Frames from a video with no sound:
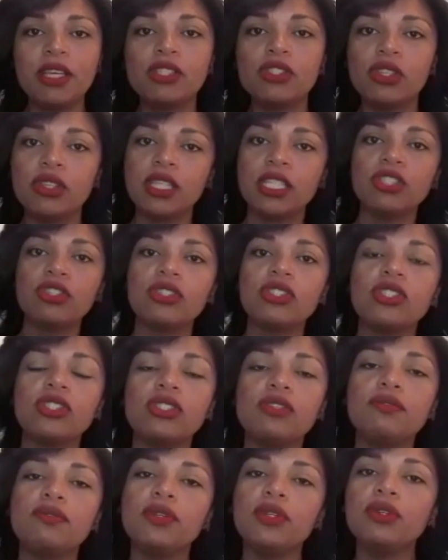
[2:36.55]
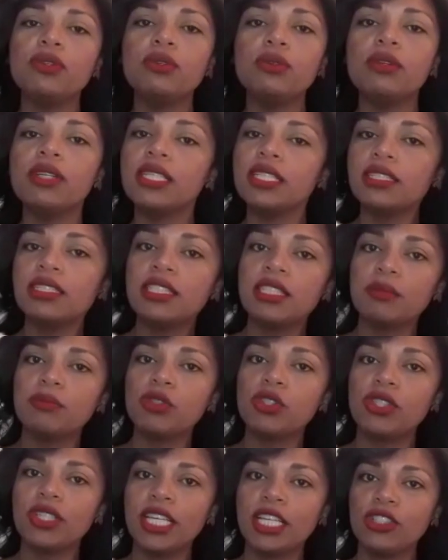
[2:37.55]
So these are just a few little
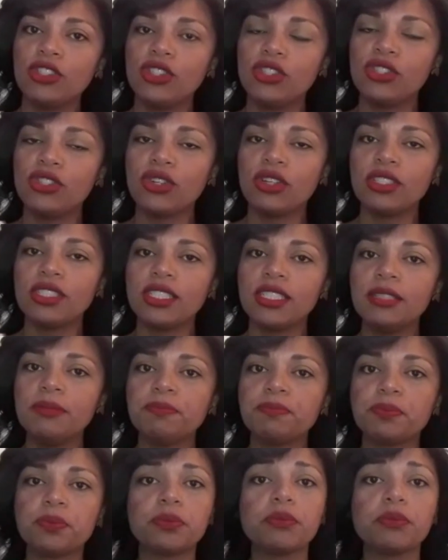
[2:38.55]
tips to get you started.